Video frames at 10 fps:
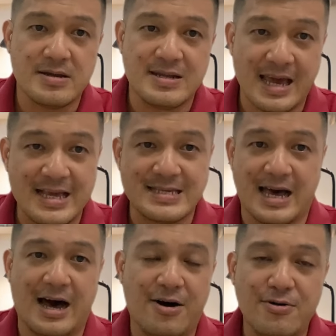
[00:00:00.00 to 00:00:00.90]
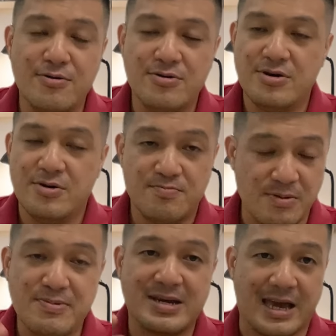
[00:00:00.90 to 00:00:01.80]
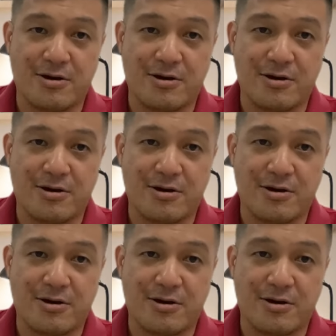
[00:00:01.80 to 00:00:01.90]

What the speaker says: That is how people can